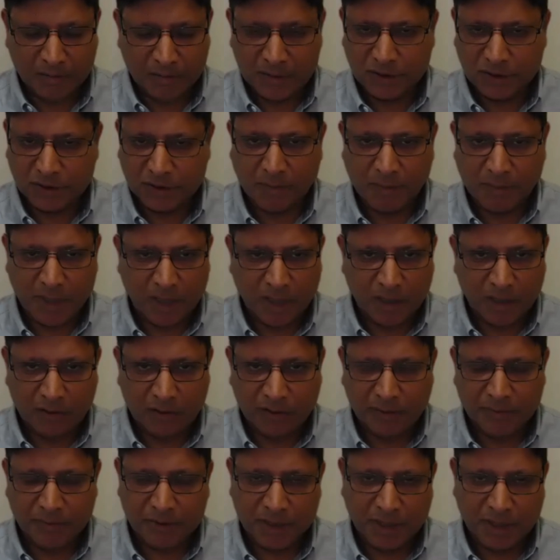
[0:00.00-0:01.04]
stop by our
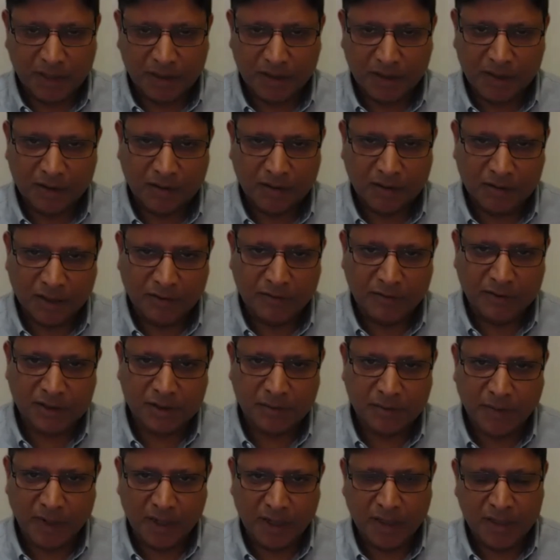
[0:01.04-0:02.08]
website, give us
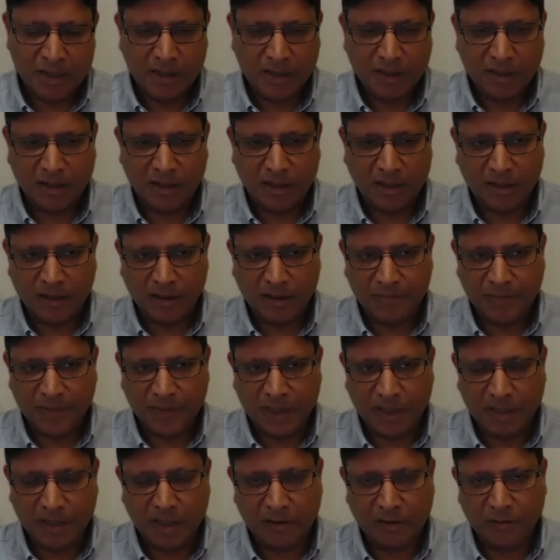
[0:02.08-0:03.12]
a ping,
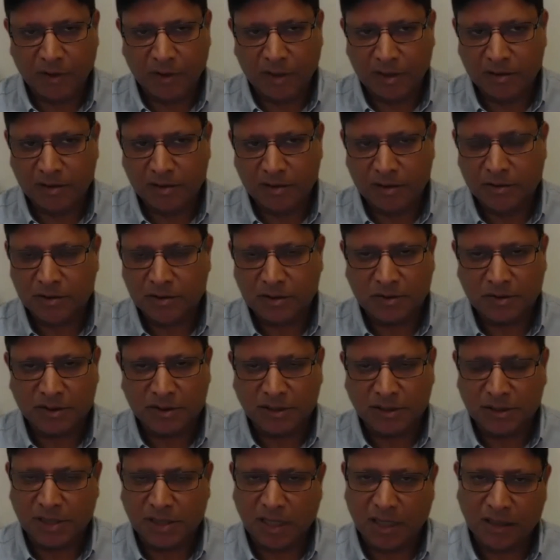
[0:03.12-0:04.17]
connect with us, no
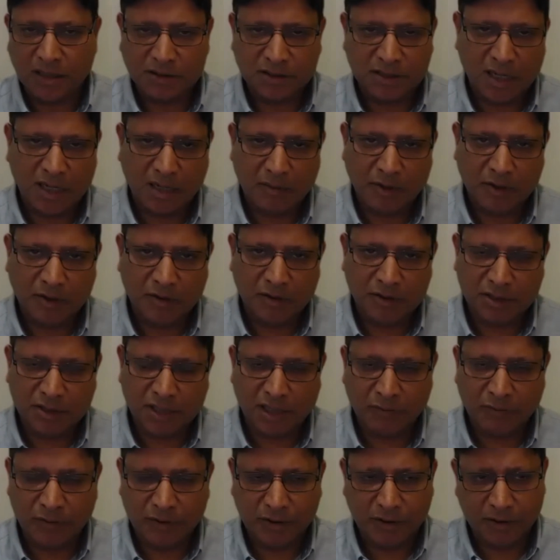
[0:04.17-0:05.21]
strings attached, happy to
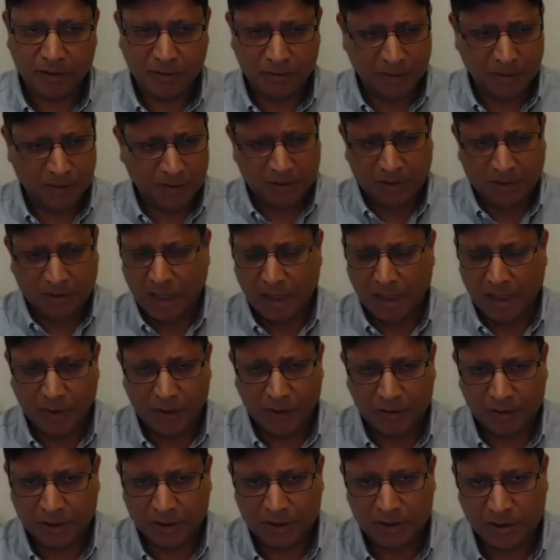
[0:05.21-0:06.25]
chat with you, happy
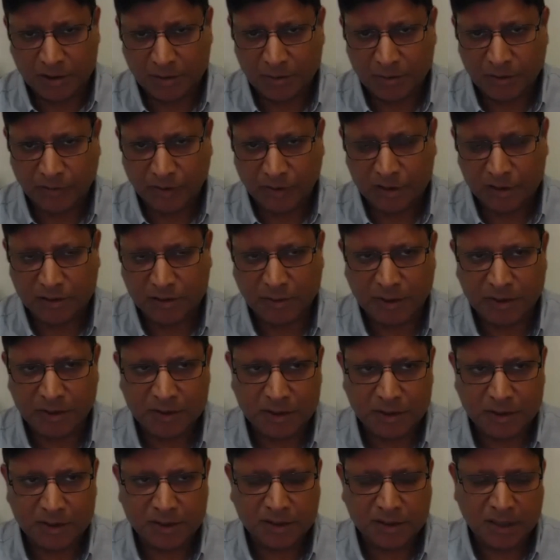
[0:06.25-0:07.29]
to share some of our
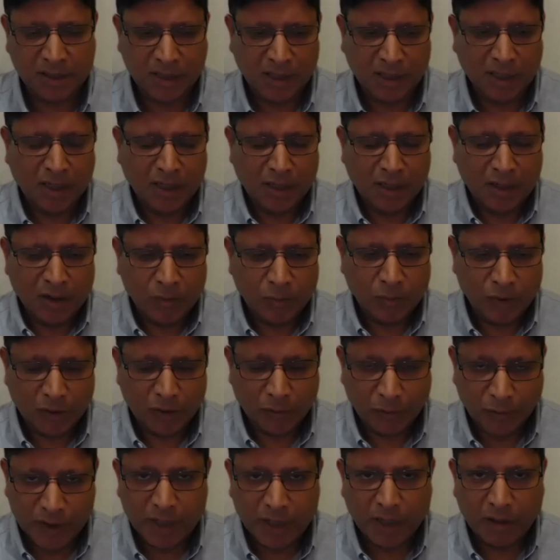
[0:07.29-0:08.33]
experiences.
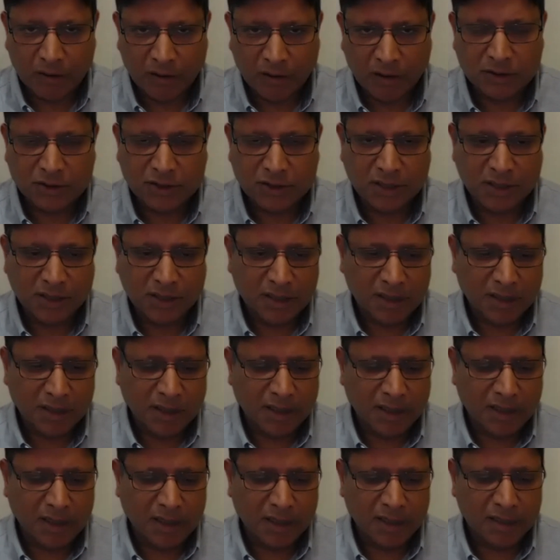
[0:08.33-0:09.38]
What we are launching
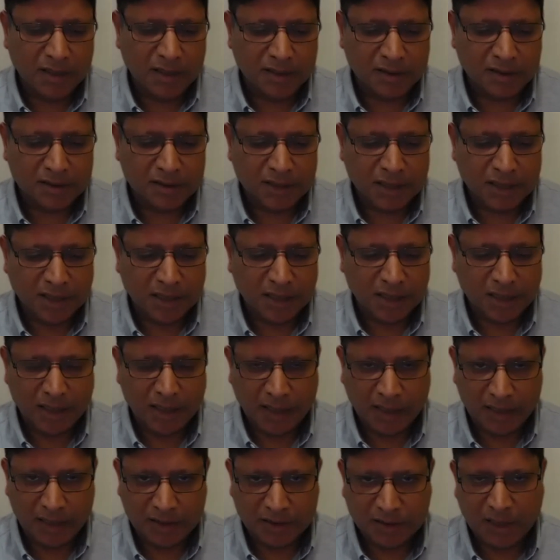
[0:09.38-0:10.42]
is
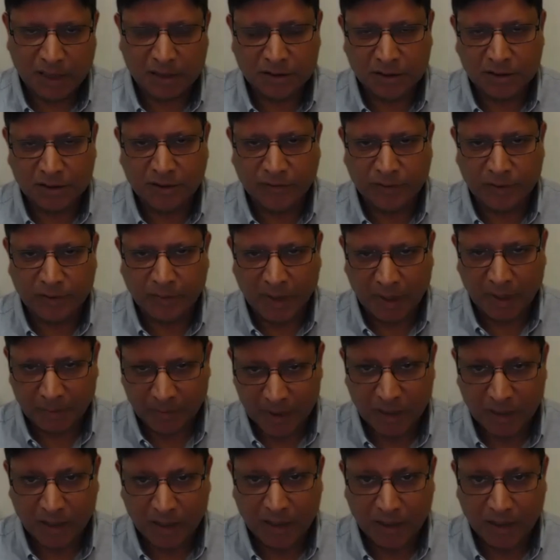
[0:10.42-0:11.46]
an extension of a
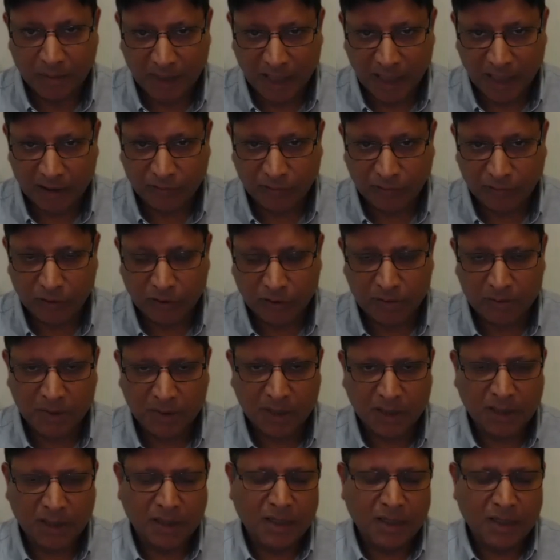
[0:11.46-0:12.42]
platform